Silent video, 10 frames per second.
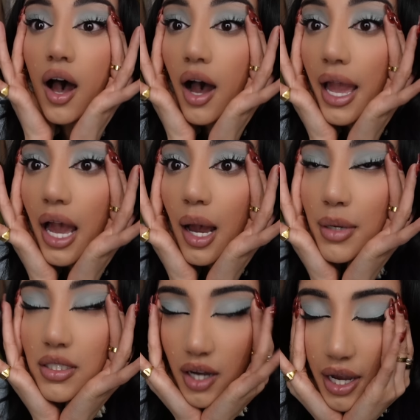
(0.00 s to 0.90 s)
I
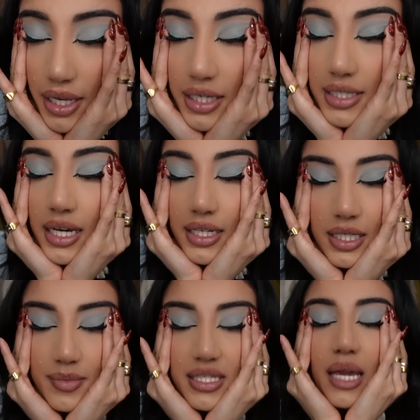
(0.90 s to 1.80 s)
am tired and
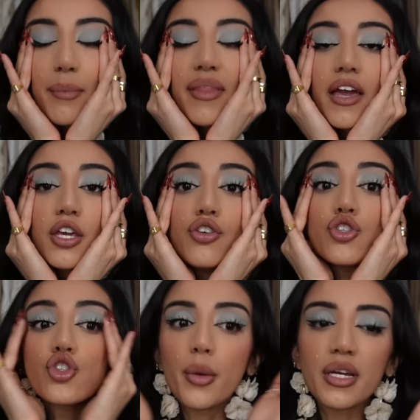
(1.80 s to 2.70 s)
tipsy. But thank you
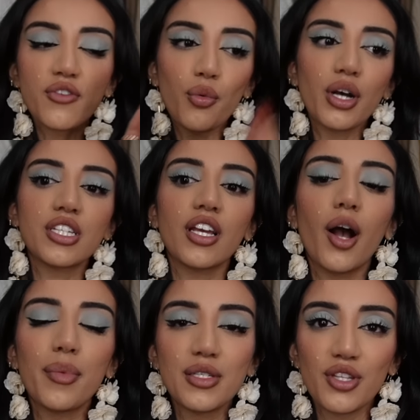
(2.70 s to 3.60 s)
so much for watching
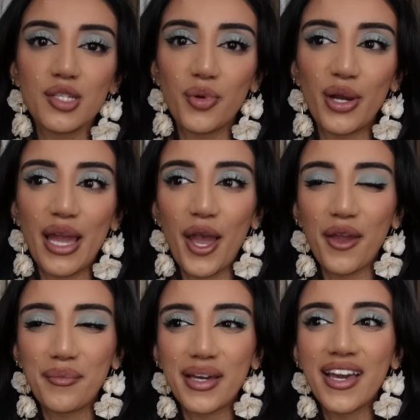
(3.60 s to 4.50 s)
up until this point. I
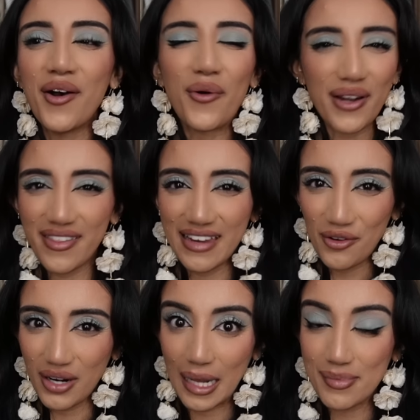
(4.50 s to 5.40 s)
hope all of the
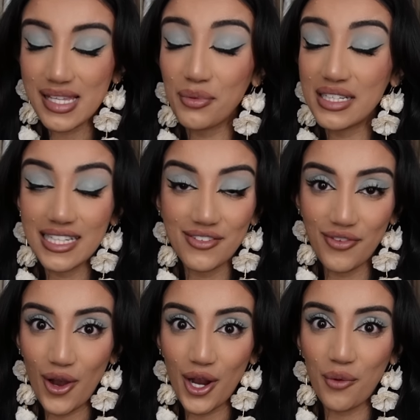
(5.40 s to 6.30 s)
little clips that we did
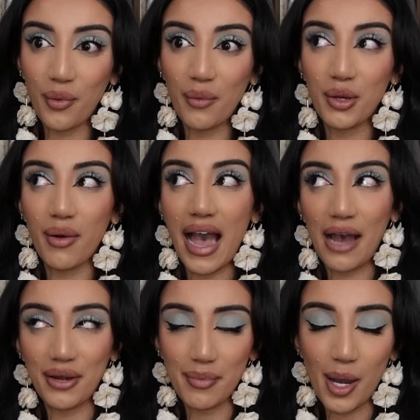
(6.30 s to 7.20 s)
vlog when we were
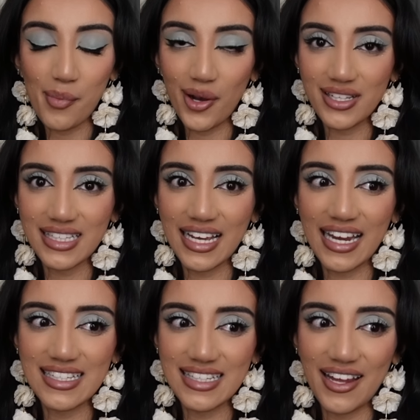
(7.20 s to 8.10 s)
out and about partying
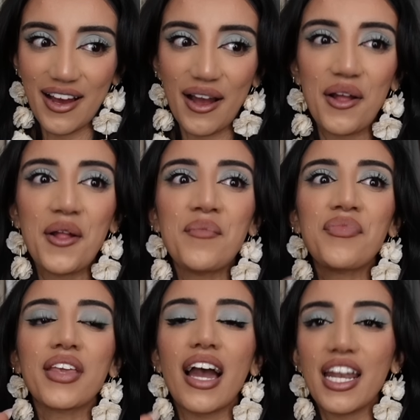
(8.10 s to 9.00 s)
and at dinner
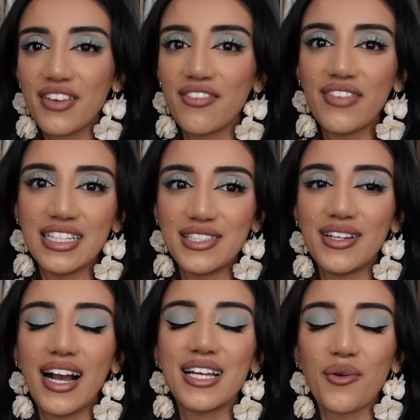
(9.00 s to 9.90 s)
kind of conveyed to
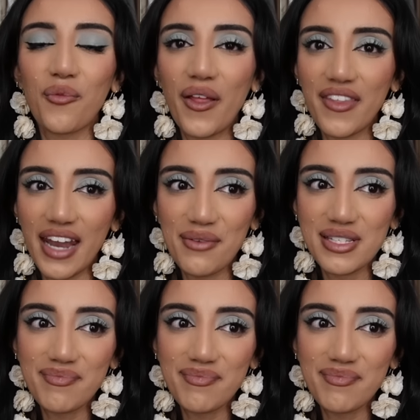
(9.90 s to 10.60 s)
you guys what the night was